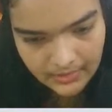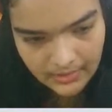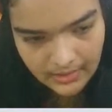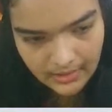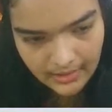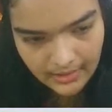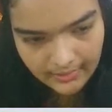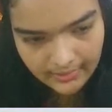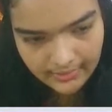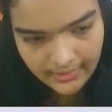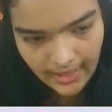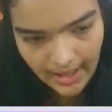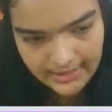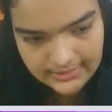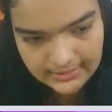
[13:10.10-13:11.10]
and
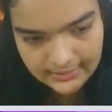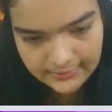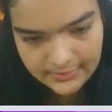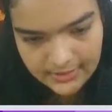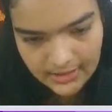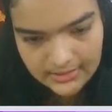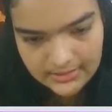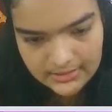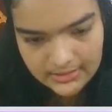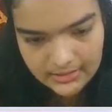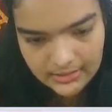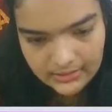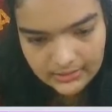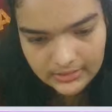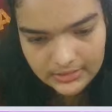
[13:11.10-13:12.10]
that gives us
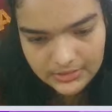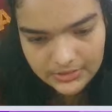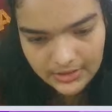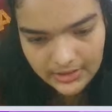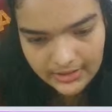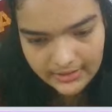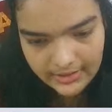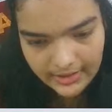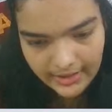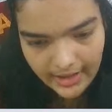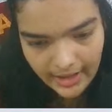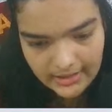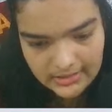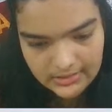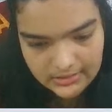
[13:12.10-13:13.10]
this really
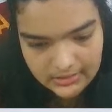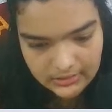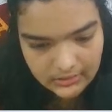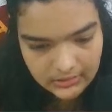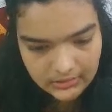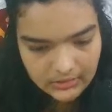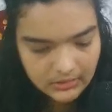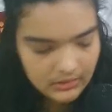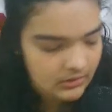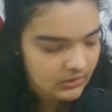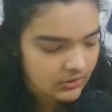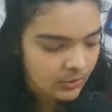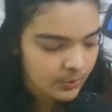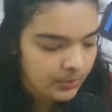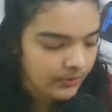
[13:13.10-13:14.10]
nice
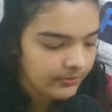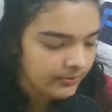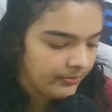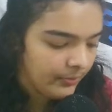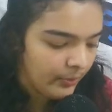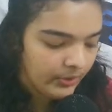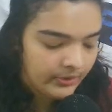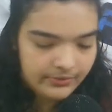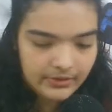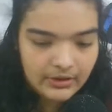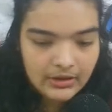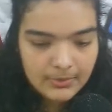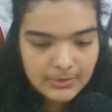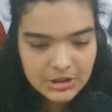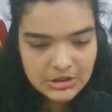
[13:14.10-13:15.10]
group of 4 different
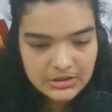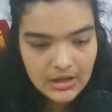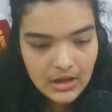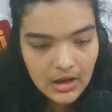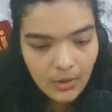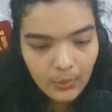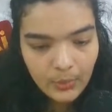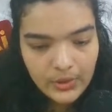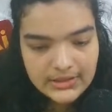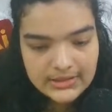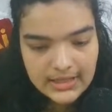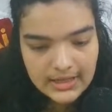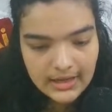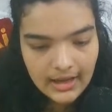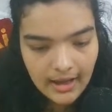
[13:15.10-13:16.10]
images. We'll
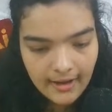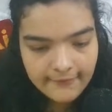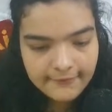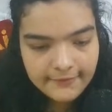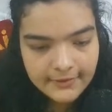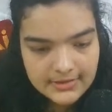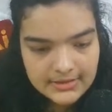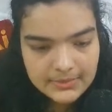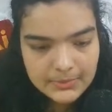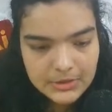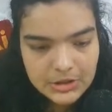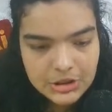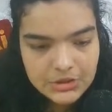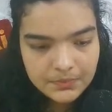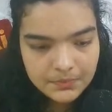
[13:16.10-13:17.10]
take our first
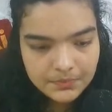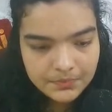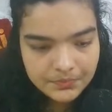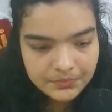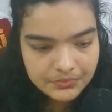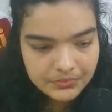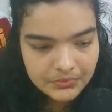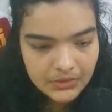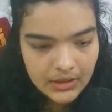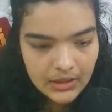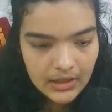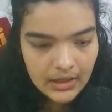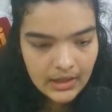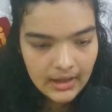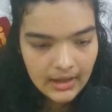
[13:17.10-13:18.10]
image,
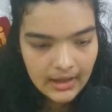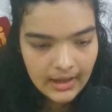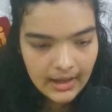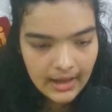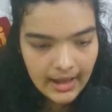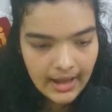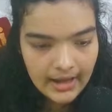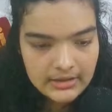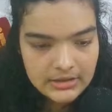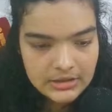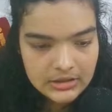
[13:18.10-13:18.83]
and